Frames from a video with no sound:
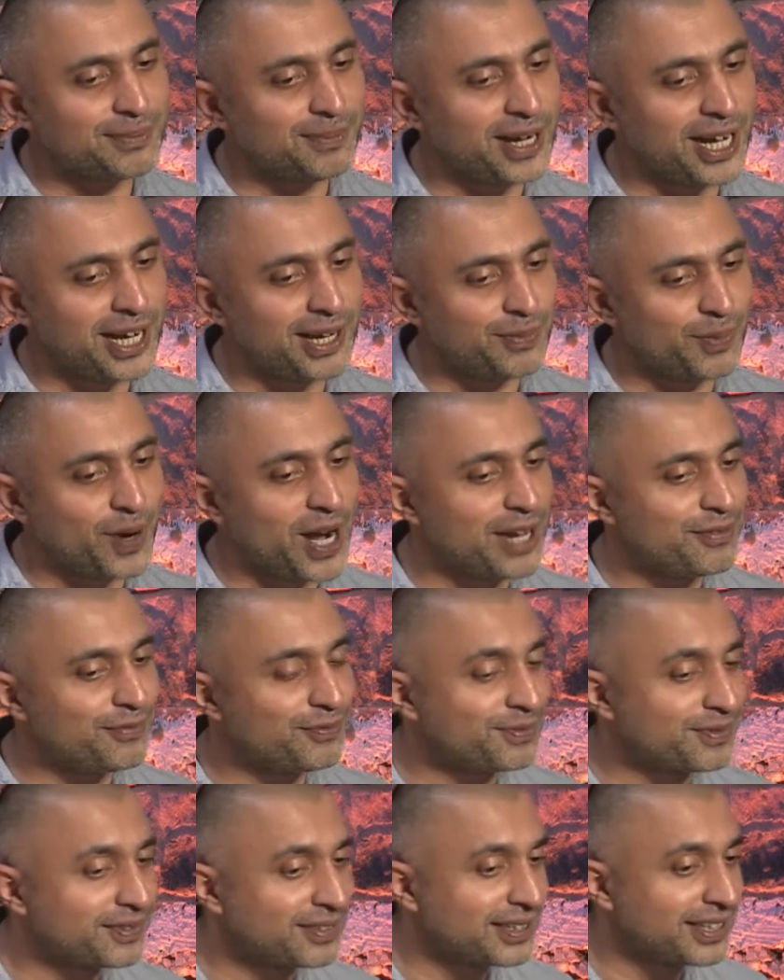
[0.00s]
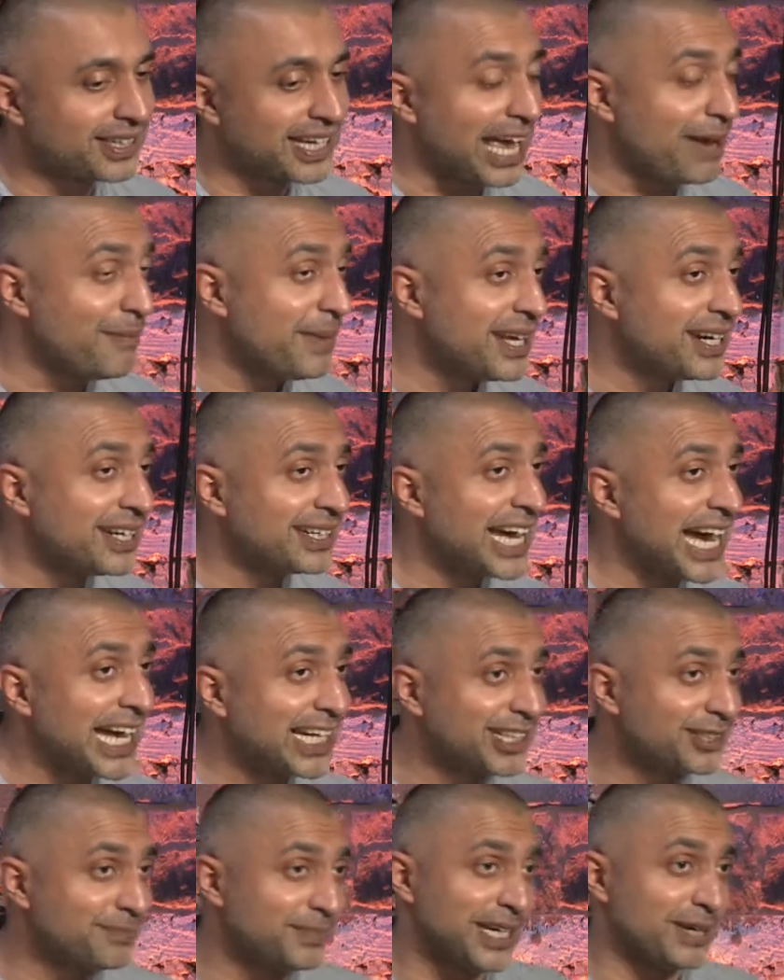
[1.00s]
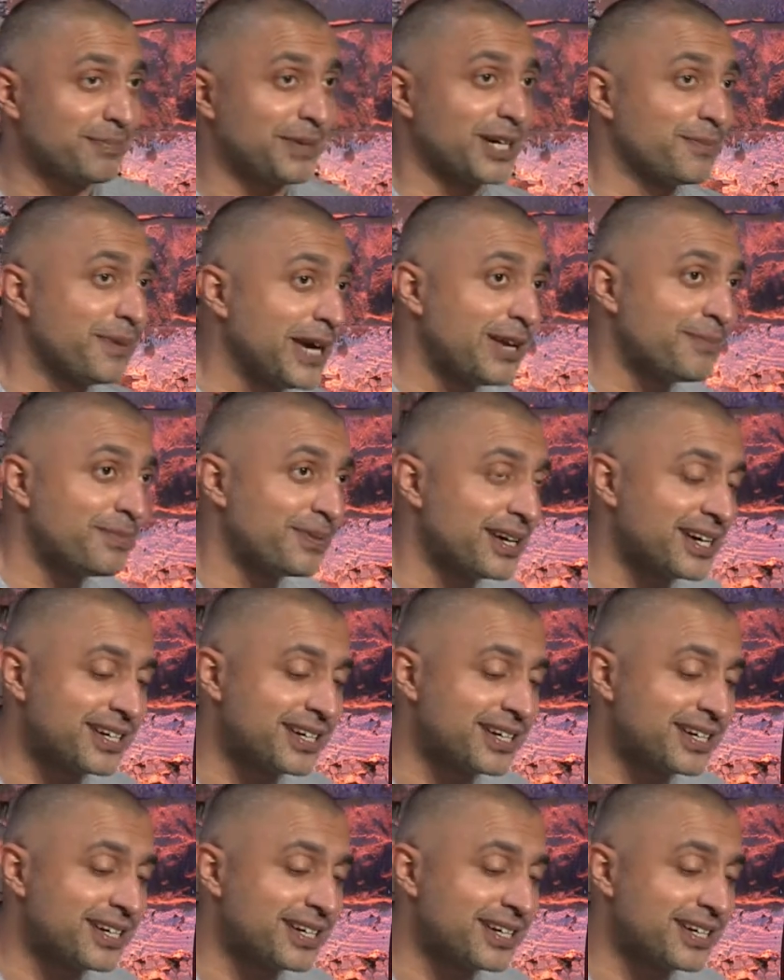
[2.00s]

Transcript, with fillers: my wife came in and handed me a bit of paper,